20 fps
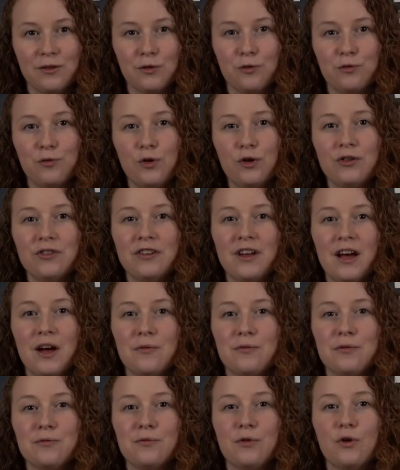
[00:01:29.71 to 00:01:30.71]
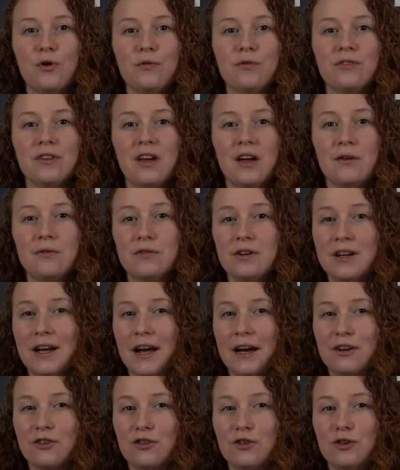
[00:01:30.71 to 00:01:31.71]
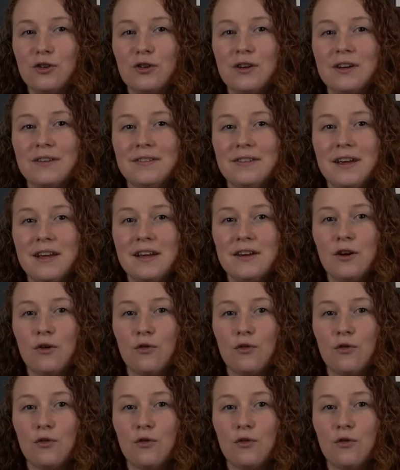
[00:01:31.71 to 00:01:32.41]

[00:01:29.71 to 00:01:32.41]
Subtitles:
The first half involves every action you can take